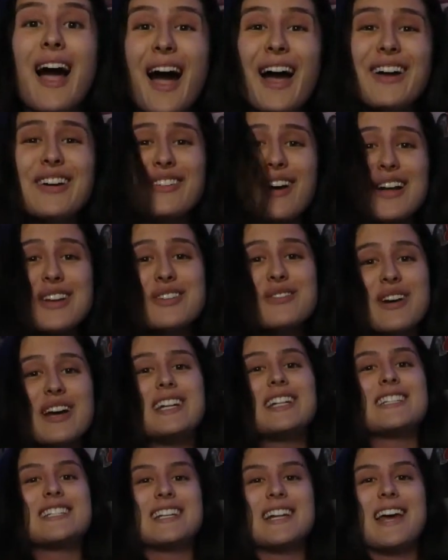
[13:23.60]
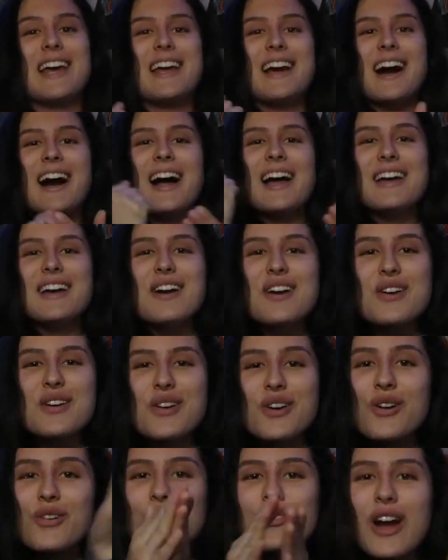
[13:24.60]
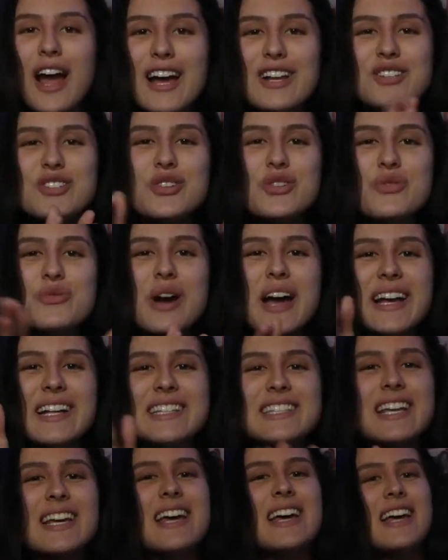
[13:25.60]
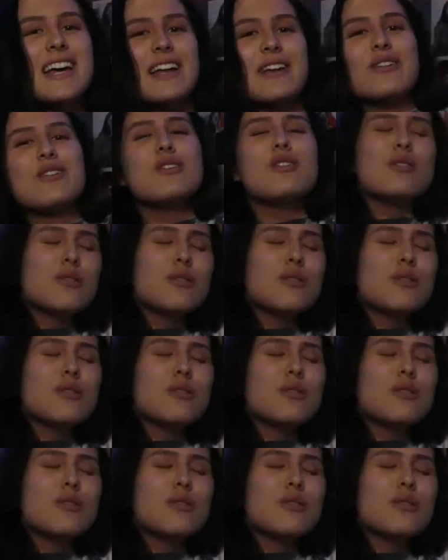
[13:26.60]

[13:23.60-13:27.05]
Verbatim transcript: I graduated today. I graduated.